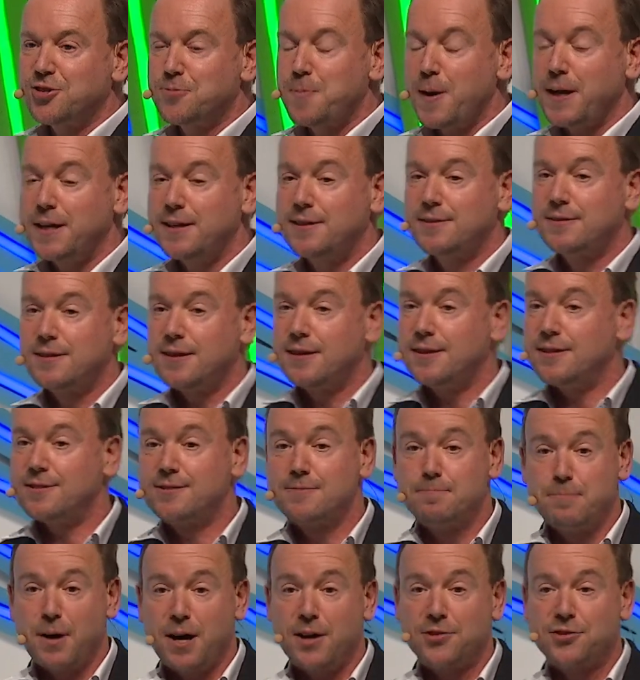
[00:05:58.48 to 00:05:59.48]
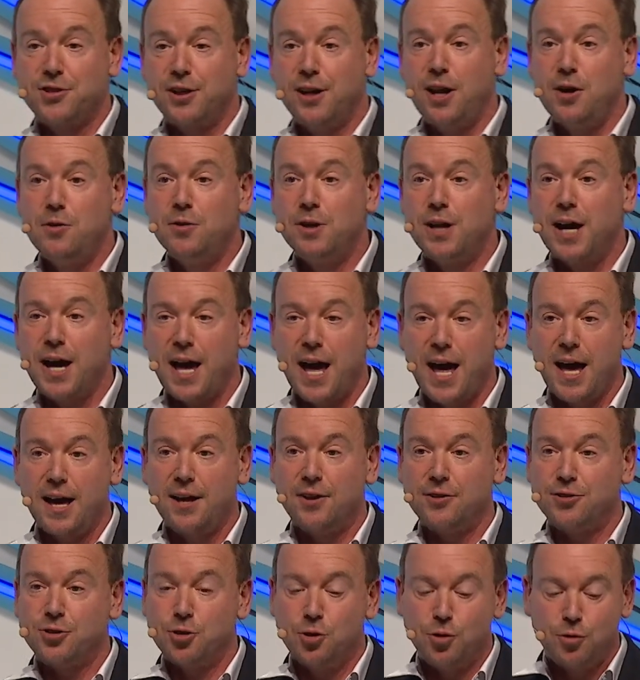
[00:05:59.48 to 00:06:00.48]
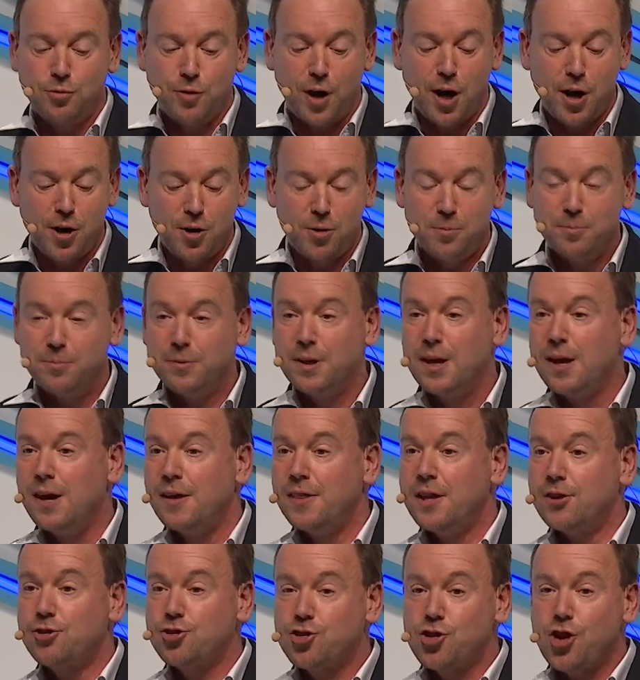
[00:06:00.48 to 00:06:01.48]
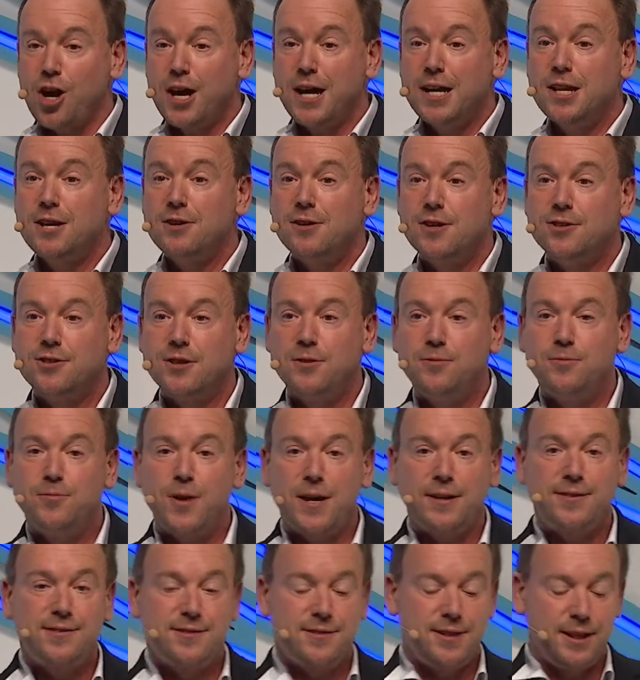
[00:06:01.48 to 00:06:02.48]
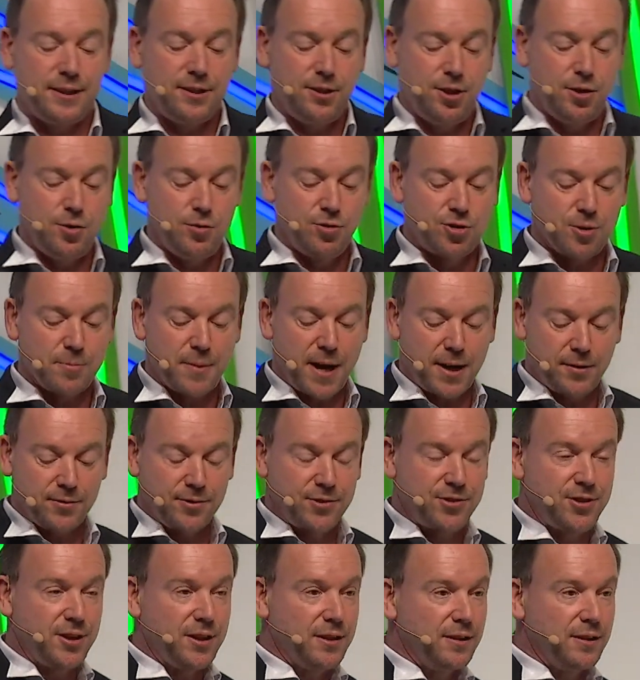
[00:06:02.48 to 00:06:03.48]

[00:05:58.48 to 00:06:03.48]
spaces Barcelona has or Rome that China is investing huge amounts